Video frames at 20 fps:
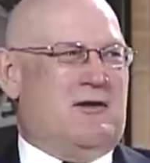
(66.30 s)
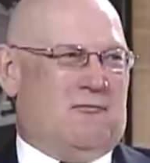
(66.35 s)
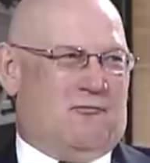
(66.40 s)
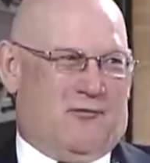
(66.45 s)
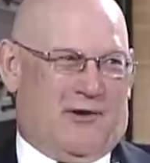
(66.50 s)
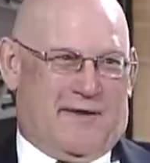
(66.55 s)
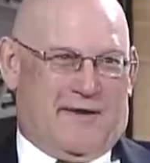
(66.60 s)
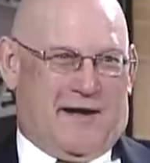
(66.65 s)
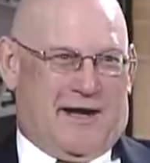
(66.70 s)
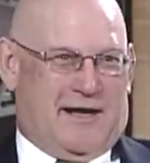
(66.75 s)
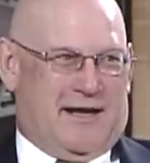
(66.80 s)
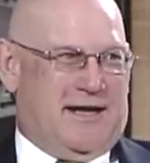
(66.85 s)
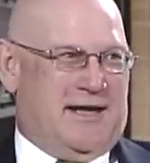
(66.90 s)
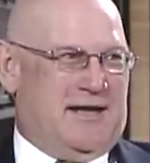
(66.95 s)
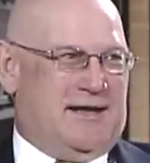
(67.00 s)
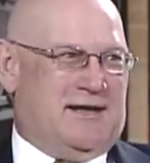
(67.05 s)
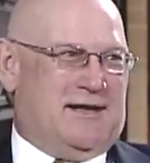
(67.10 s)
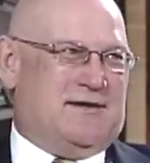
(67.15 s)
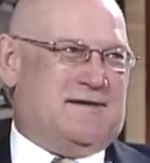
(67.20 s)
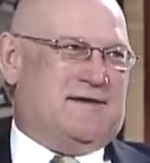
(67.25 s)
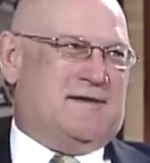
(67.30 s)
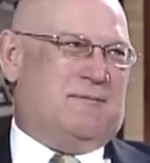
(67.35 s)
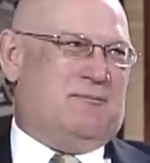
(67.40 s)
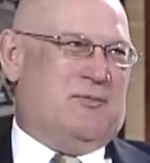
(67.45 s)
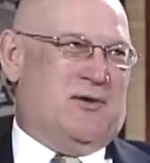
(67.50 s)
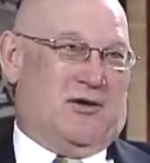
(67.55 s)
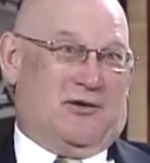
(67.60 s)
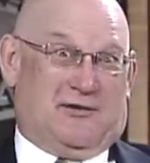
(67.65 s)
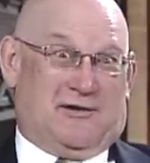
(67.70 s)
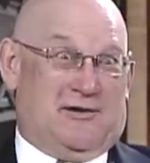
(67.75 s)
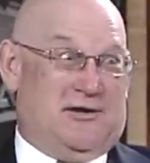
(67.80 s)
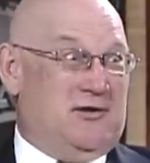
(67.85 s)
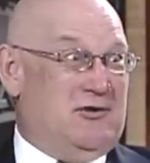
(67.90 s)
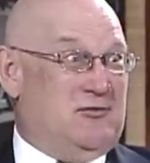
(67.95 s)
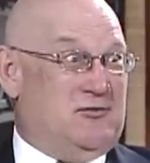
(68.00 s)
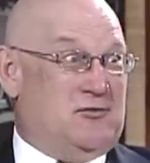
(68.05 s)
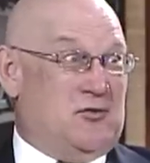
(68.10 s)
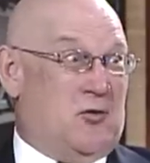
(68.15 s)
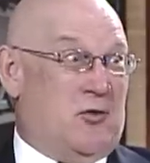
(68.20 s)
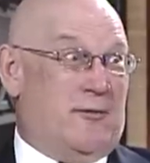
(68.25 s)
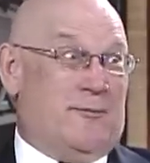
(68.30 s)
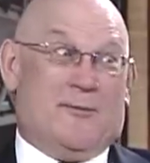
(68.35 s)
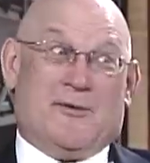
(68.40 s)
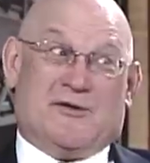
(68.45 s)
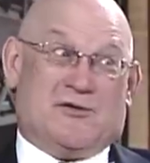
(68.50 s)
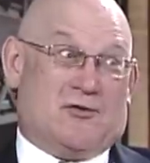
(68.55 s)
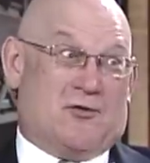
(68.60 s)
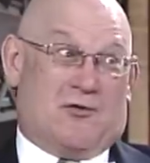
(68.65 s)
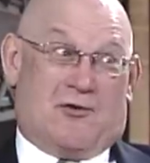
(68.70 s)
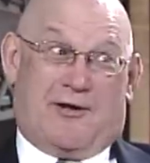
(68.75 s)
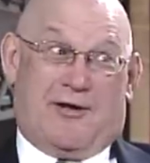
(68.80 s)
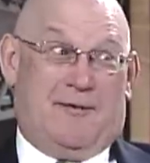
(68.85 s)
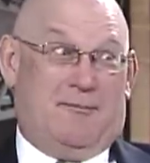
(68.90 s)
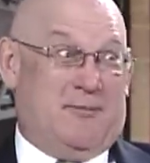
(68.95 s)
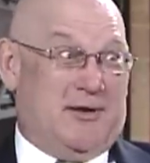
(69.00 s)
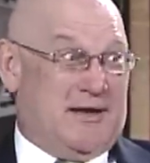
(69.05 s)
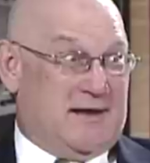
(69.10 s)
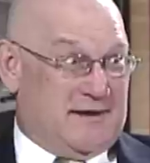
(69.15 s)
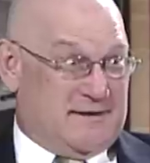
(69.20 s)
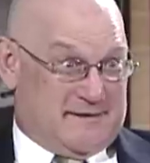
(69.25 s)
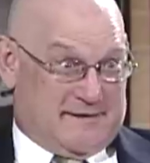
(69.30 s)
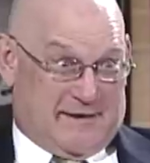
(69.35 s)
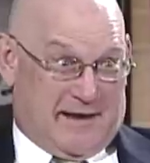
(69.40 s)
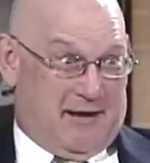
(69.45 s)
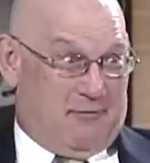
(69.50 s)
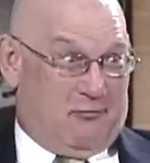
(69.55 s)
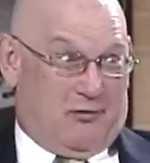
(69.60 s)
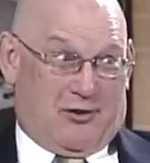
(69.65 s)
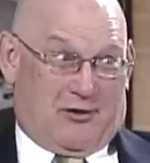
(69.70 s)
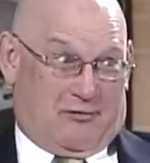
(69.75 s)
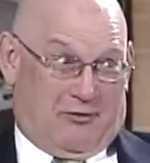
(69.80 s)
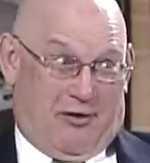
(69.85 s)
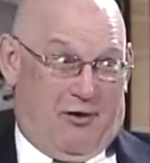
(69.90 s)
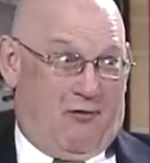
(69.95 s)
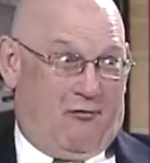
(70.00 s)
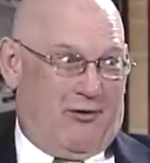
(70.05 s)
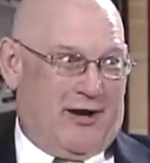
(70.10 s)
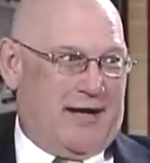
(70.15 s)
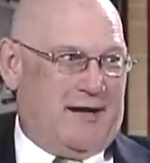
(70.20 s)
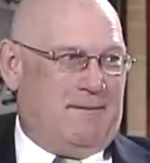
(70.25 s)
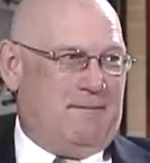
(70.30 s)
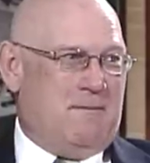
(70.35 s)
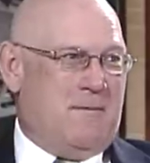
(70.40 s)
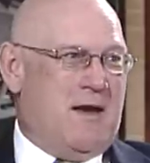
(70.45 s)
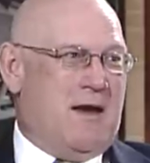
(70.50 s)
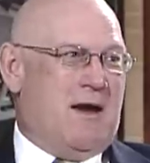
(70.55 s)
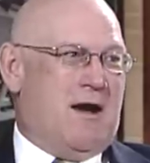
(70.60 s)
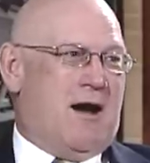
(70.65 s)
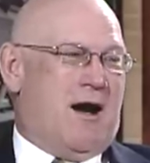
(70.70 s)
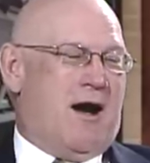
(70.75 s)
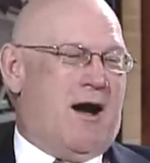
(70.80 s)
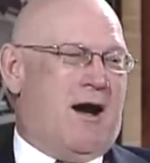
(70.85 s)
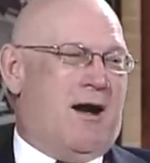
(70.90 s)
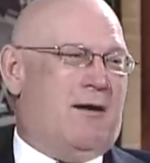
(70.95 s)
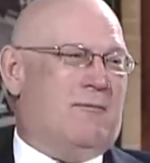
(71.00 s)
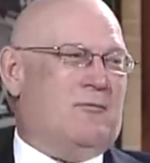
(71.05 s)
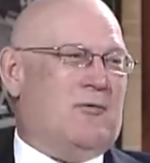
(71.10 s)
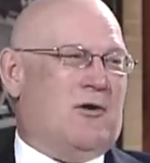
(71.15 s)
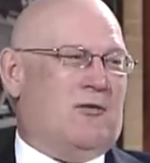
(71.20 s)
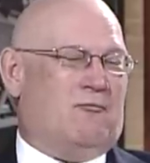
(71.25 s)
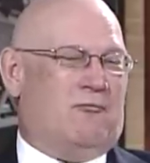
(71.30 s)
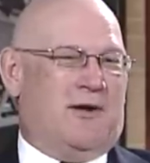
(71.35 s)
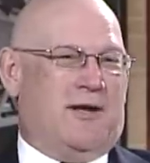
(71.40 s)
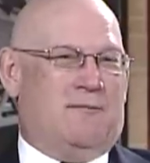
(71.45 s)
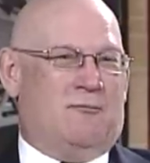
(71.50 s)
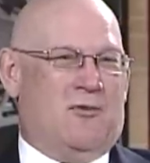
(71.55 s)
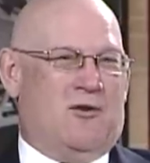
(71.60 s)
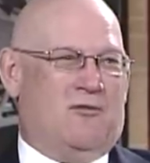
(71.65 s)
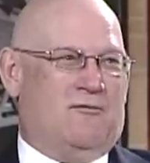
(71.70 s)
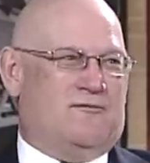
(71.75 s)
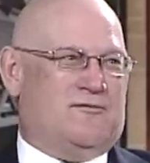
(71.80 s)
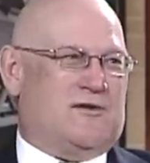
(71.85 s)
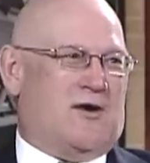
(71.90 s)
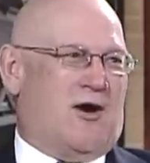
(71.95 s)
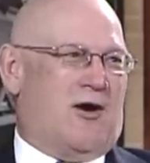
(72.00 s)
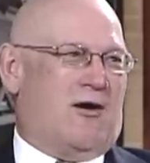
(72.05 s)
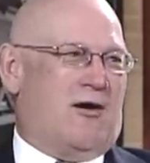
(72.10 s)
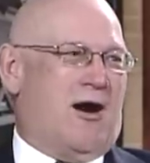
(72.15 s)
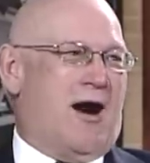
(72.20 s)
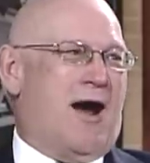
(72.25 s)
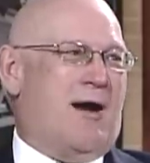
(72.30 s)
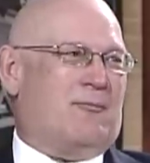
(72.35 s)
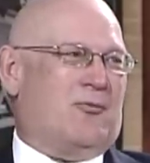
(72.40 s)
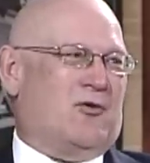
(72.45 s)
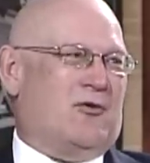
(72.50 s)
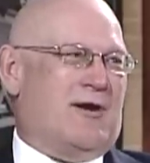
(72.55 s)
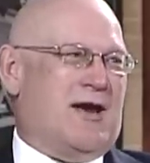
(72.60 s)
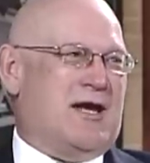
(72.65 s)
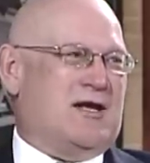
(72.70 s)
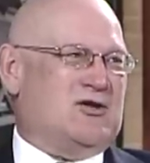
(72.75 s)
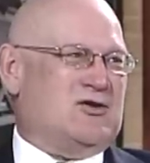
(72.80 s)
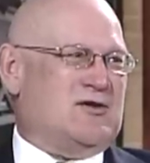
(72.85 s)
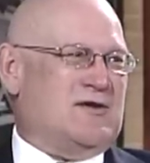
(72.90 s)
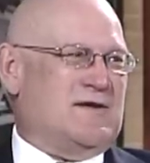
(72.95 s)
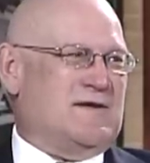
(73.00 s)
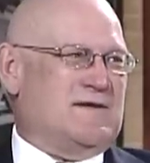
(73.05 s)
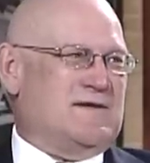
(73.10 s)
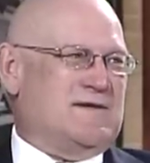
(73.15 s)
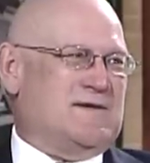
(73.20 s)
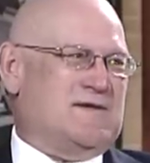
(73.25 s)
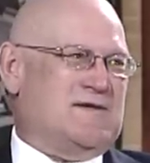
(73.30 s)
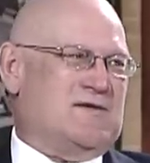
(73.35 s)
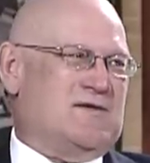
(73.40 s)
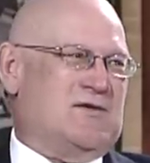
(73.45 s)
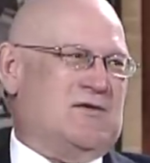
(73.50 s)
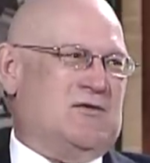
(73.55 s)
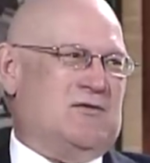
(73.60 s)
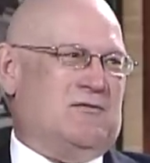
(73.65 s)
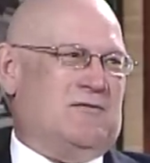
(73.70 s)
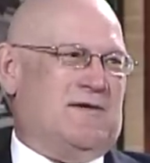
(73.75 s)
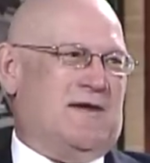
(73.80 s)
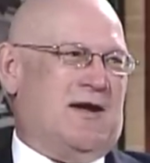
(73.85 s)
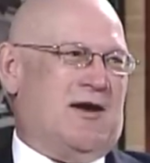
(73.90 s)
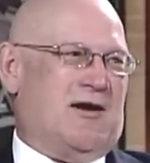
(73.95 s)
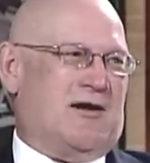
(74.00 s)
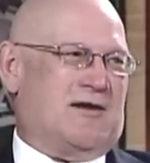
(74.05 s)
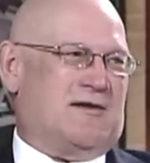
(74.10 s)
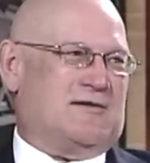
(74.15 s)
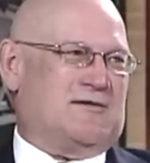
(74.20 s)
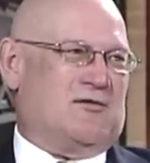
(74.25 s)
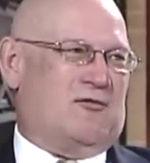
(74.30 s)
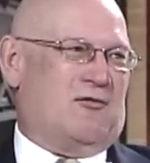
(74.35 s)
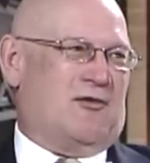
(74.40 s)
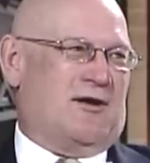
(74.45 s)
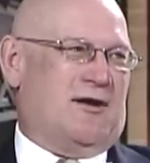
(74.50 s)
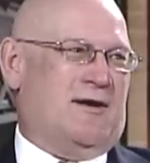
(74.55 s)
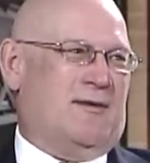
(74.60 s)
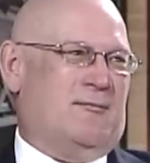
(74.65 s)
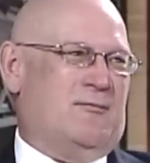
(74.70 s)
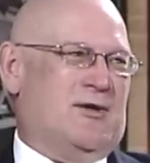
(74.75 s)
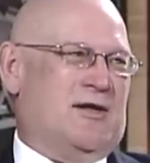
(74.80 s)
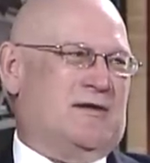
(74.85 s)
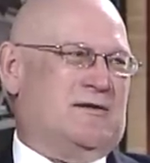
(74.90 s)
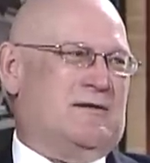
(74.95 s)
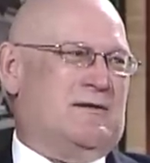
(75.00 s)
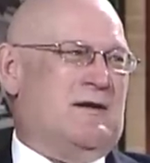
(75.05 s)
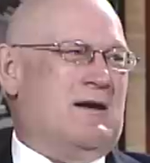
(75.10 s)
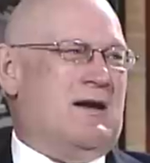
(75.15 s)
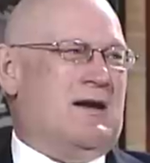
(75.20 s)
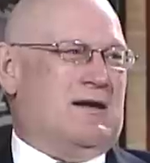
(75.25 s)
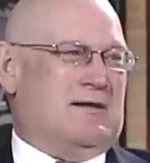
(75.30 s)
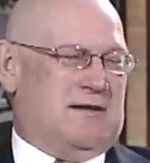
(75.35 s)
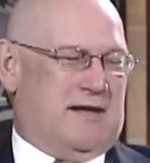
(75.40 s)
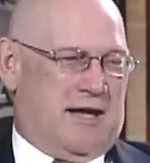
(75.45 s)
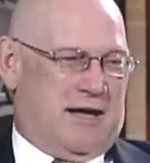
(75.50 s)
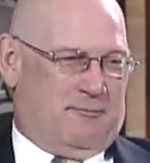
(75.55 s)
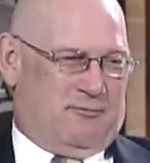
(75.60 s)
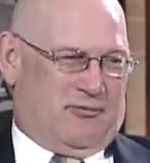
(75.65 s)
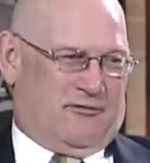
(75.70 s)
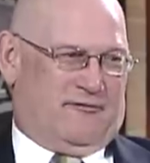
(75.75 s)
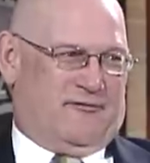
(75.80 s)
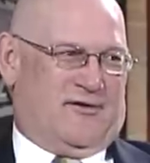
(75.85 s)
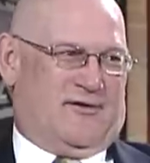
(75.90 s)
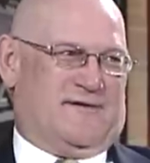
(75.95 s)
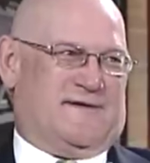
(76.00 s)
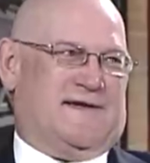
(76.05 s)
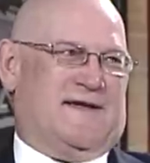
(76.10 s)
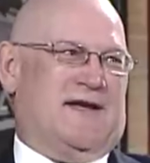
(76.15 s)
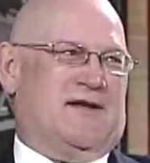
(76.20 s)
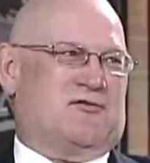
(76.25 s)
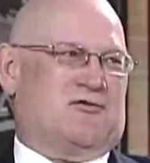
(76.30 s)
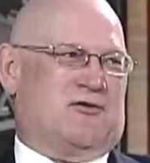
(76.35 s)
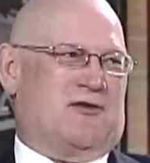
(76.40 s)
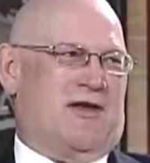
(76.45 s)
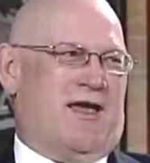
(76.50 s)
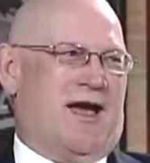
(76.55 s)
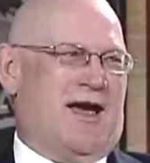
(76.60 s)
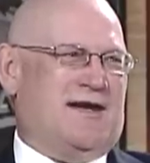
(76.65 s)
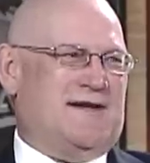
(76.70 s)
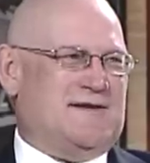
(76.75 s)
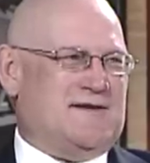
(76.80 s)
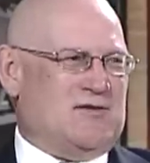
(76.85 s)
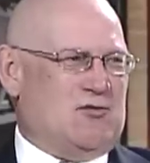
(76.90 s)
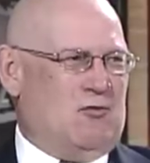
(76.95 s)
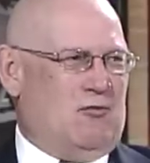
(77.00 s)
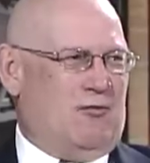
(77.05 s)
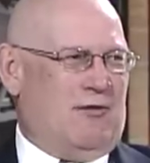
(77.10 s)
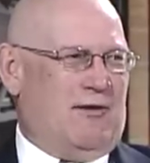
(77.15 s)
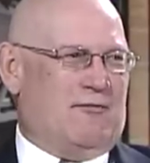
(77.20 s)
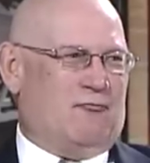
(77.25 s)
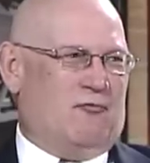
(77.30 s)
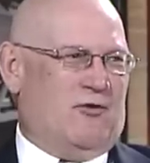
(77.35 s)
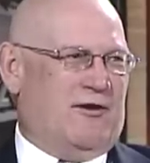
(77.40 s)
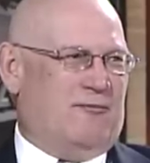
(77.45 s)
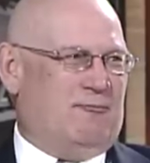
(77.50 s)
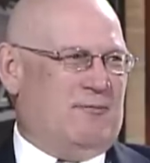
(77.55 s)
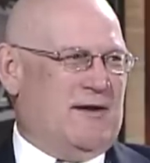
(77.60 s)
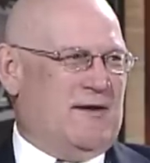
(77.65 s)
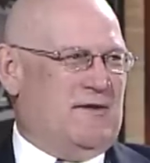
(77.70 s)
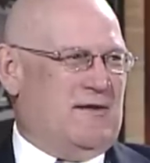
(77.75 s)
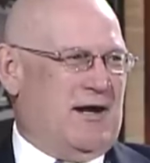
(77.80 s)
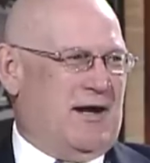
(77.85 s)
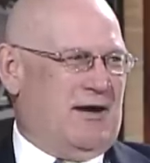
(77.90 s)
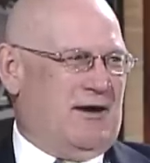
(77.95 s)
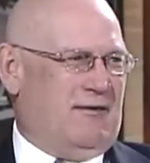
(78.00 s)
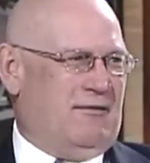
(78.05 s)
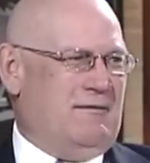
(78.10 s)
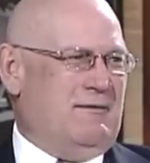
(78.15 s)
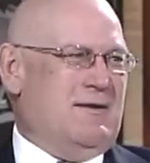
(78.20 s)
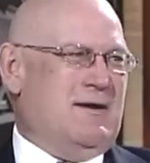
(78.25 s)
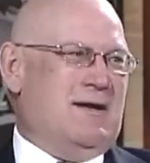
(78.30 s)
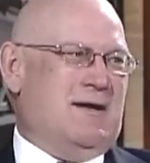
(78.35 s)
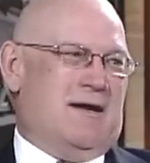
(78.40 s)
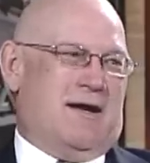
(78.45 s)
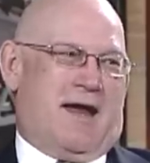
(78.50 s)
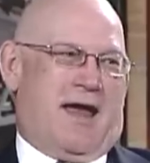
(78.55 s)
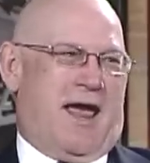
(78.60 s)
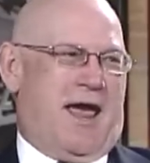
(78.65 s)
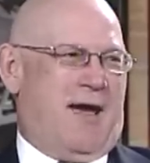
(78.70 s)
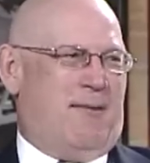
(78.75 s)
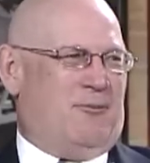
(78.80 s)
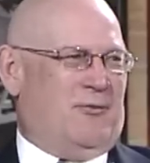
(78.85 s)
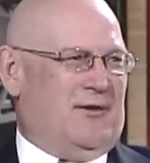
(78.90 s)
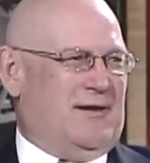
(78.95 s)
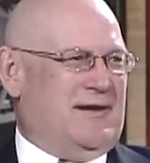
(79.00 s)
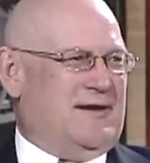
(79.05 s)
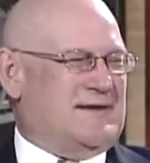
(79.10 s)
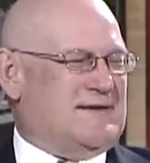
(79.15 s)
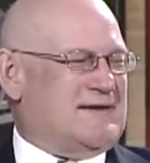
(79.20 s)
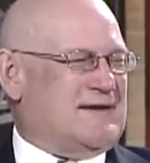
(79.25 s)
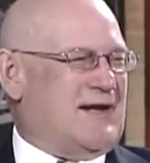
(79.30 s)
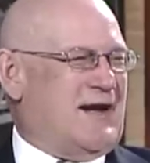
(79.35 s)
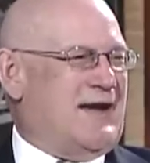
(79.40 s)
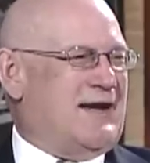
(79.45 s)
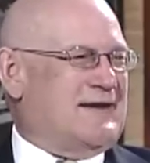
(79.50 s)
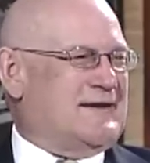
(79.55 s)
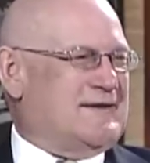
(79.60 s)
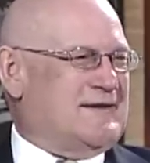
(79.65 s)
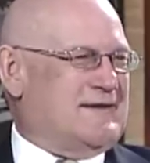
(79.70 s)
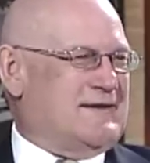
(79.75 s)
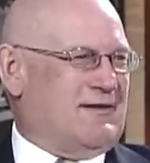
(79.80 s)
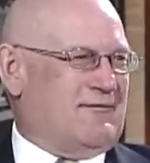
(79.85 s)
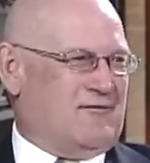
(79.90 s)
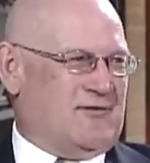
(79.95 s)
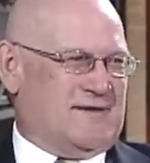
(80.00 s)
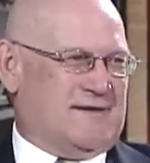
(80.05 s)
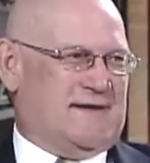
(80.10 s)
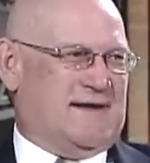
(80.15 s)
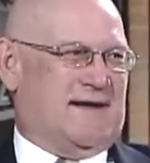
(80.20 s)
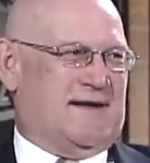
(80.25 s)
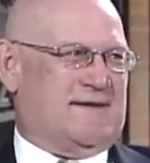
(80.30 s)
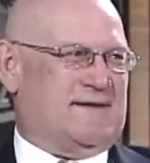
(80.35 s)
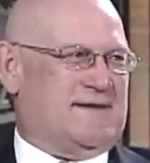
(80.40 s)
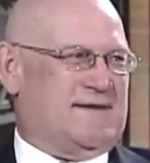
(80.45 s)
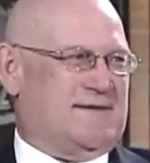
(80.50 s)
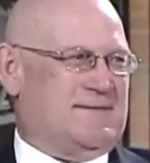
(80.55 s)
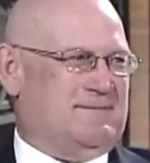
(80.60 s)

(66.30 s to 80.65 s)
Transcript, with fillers: When they needed to build a new dormitory because they were growing, um, we moved our operations to the auditorium at Naperville Central High School, and we've been there happily ensconced ever since.